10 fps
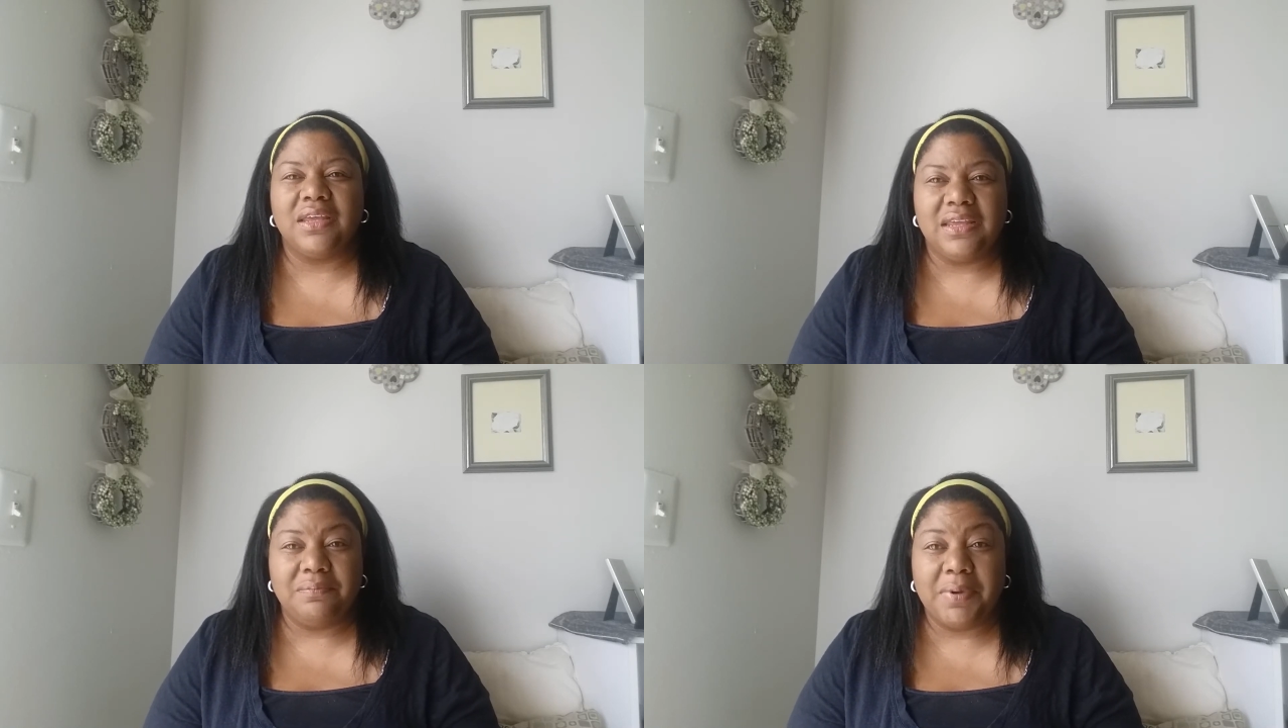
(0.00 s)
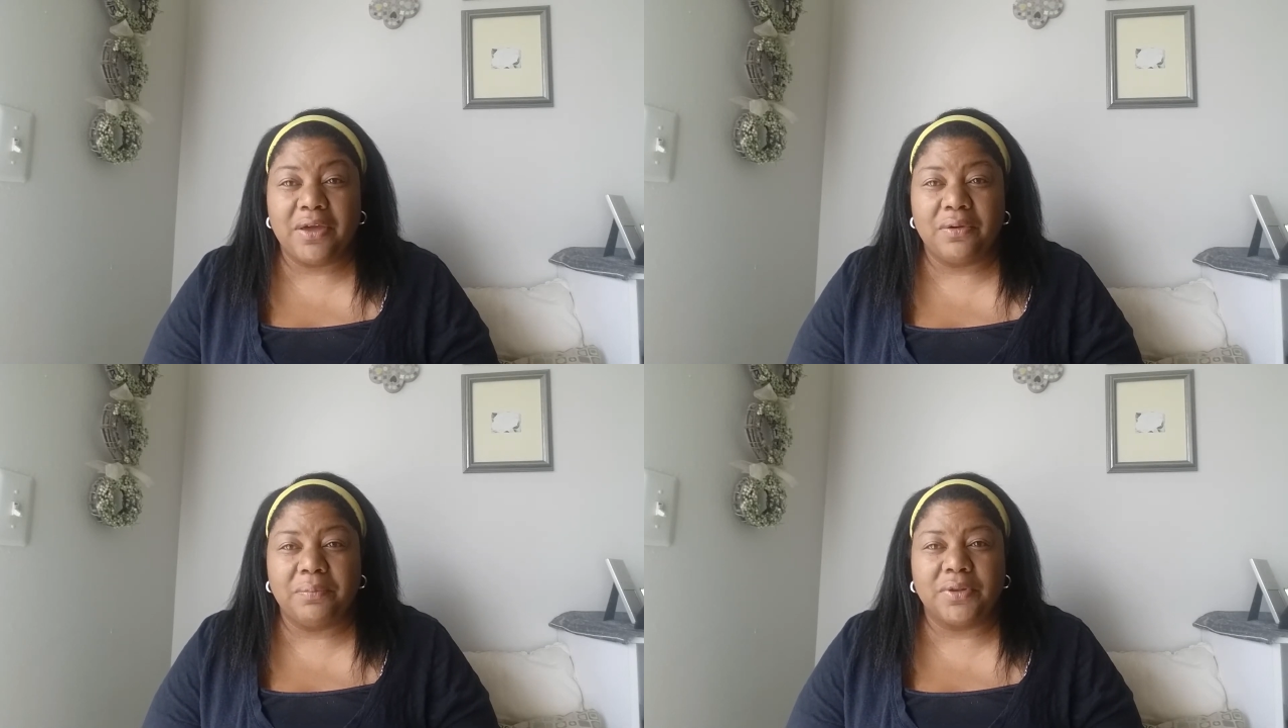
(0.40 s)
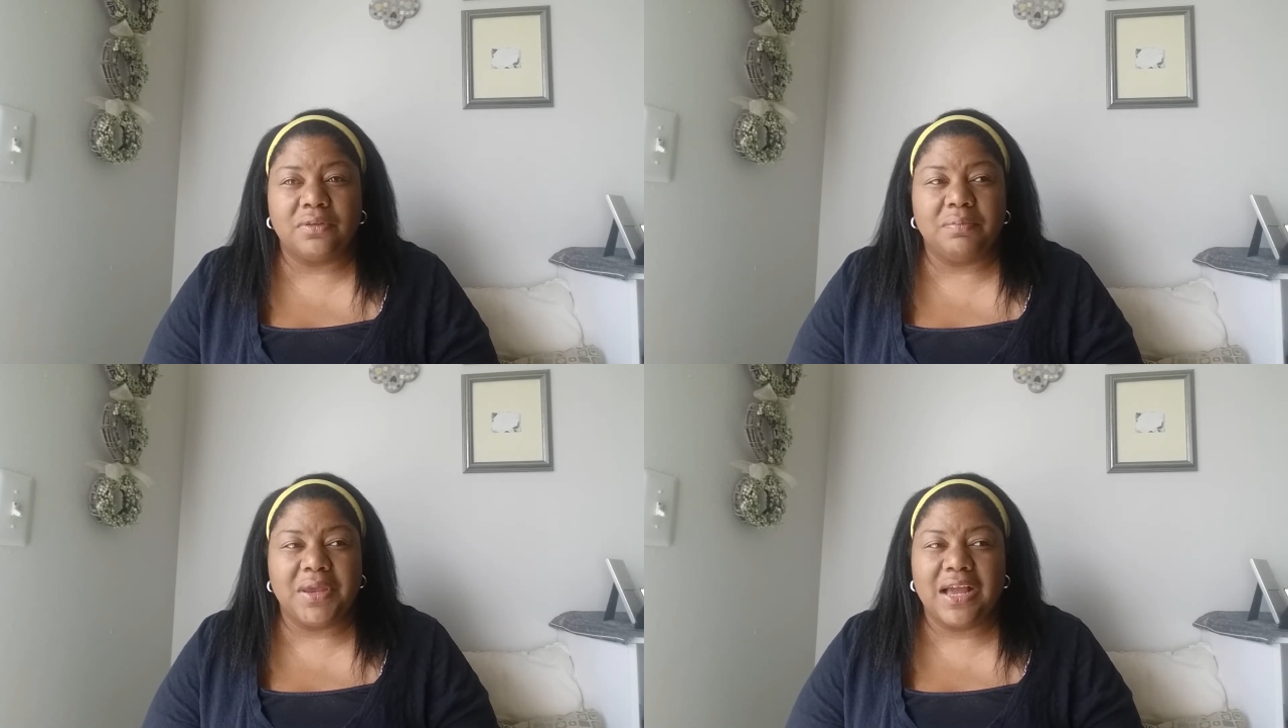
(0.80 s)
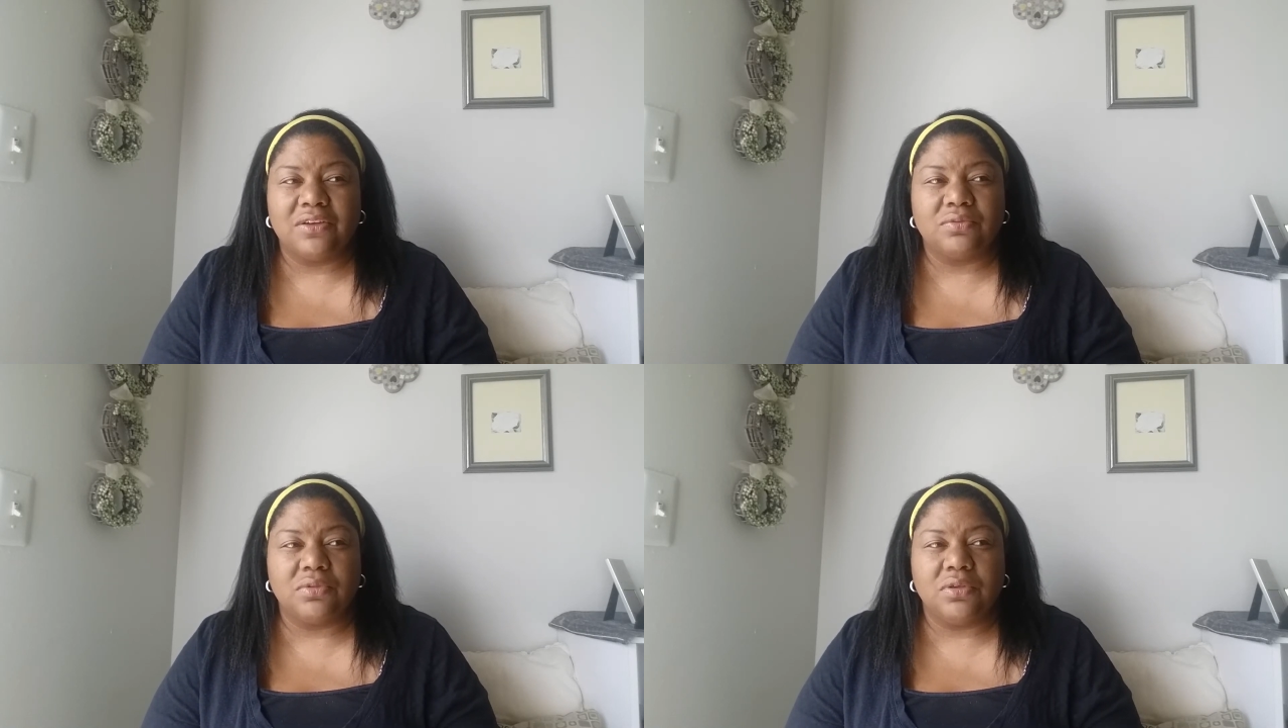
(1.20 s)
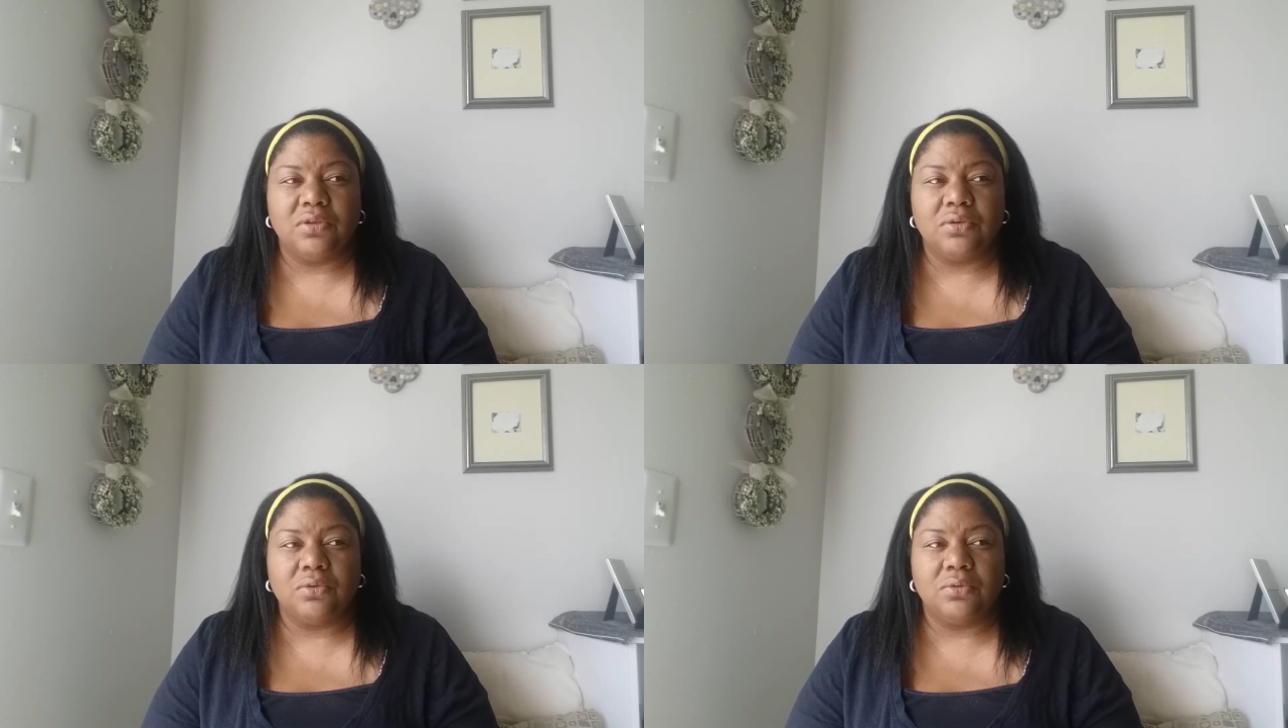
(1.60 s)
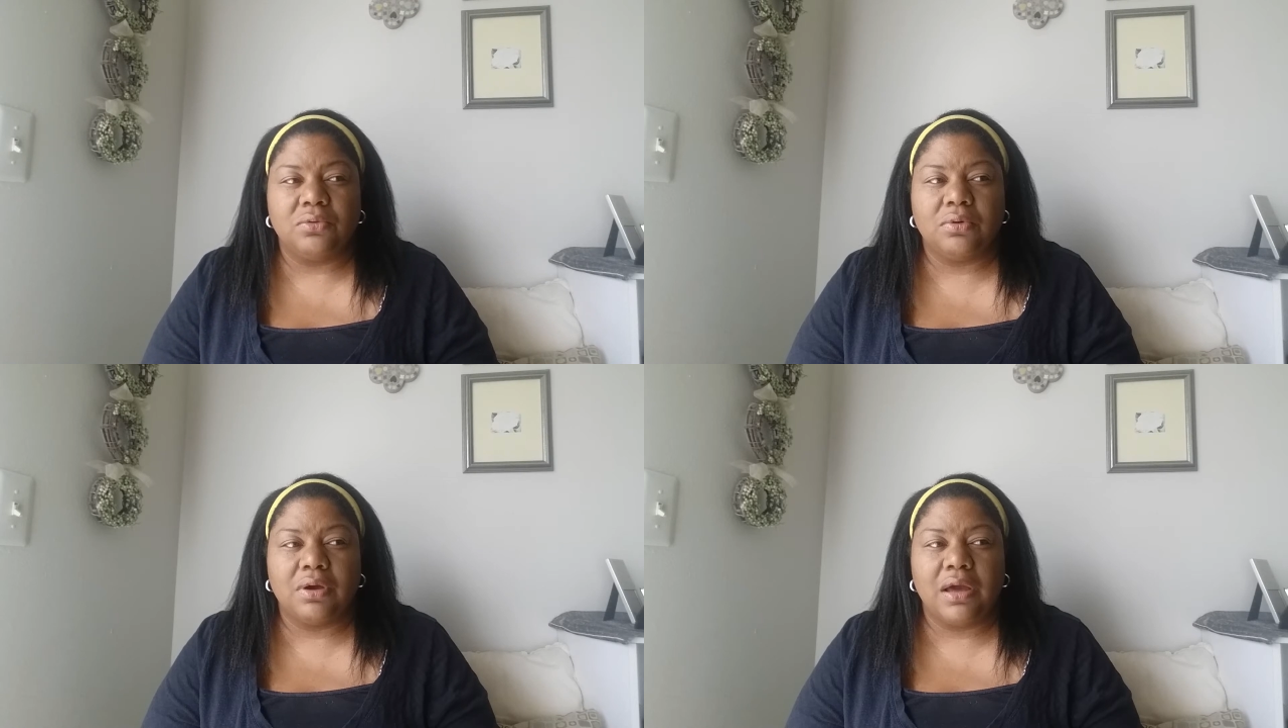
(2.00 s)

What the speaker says: eat better, but to be honest with you,